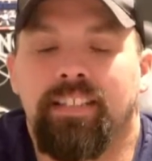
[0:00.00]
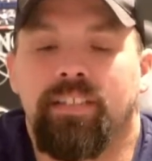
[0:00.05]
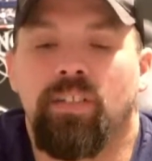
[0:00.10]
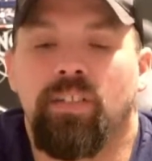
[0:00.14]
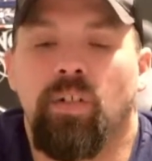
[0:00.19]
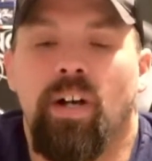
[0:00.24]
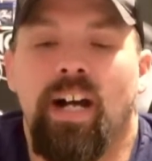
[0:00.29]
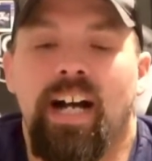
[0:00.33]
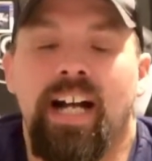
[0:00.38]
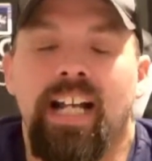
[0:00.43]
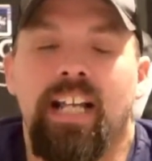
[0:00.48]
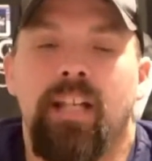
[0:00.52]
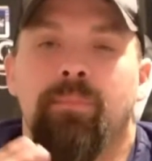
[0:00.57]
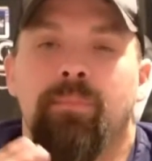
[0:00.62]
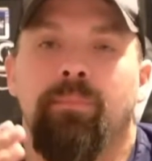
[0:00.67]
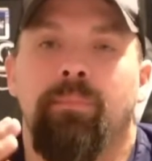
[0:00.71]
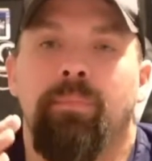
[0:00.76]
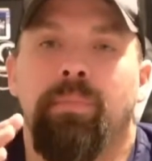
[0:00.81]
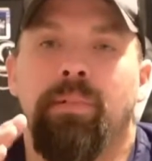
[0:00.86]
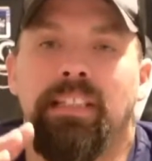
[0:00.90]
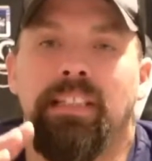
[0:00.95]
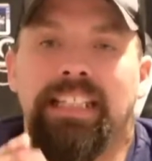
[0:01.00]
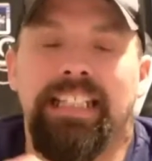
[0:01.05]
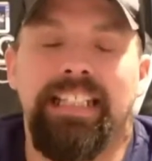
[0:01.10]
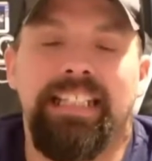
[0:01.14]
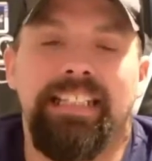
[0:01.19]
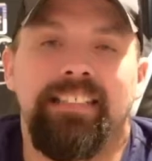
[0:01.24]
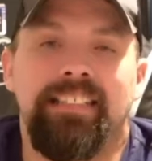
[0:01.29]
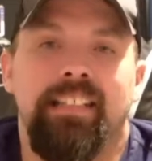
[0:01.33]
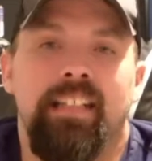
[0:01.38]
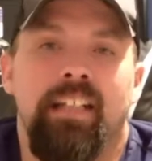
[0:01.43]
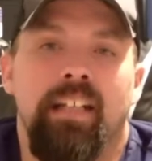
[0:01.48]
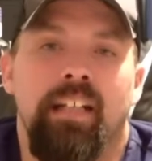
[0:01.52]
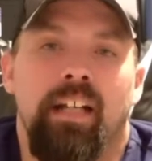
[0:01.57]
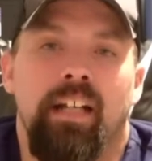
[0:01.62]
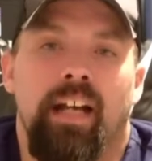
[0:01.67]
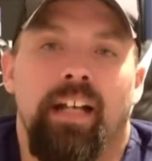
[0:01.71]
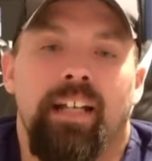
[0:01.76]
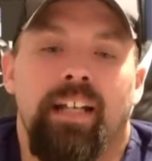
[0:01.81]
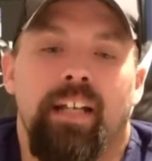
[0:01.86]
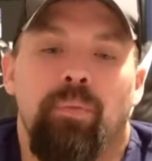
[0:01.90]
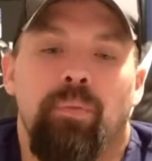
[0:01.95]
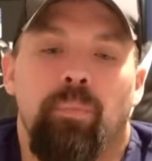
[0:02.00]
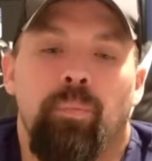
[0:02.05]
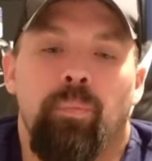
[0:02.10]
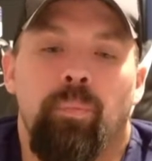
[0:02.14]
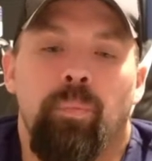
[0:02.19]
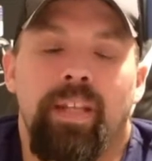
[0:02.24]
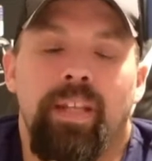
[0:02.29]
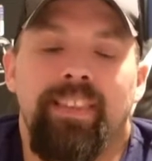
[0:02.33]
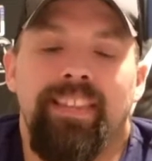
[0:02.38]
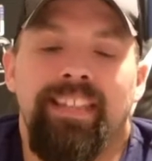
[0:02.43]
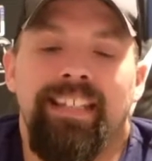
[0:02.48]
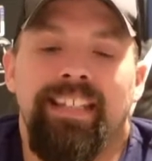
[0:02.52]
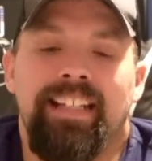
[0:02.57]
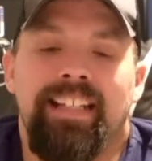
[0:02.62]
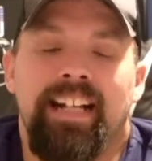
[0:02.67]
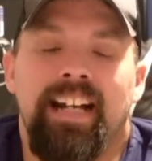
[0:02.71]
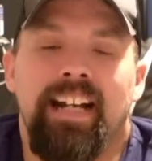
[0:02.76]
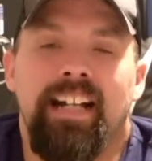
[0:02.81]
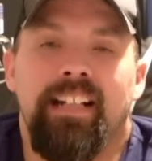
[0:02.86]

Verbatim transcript: So I am pleased, again, with the